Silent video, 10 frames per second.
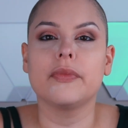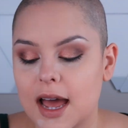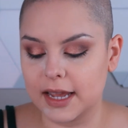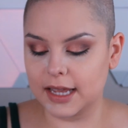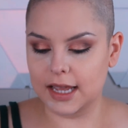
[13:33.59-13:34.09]

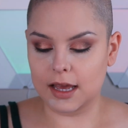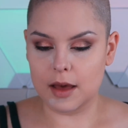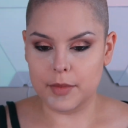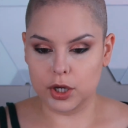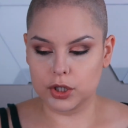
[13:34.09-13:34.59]
I
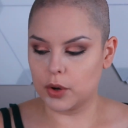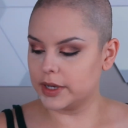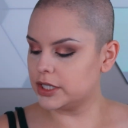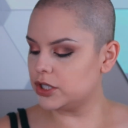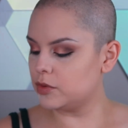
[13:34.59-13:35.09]
am
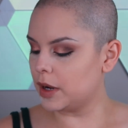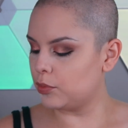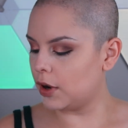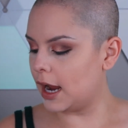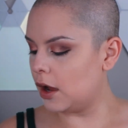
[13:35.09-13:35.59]
going to do my
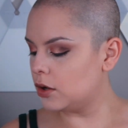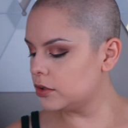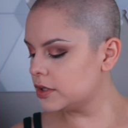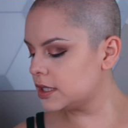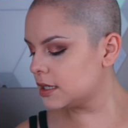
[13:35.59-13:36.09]

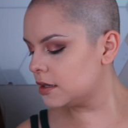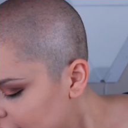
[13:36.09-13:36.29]
brows.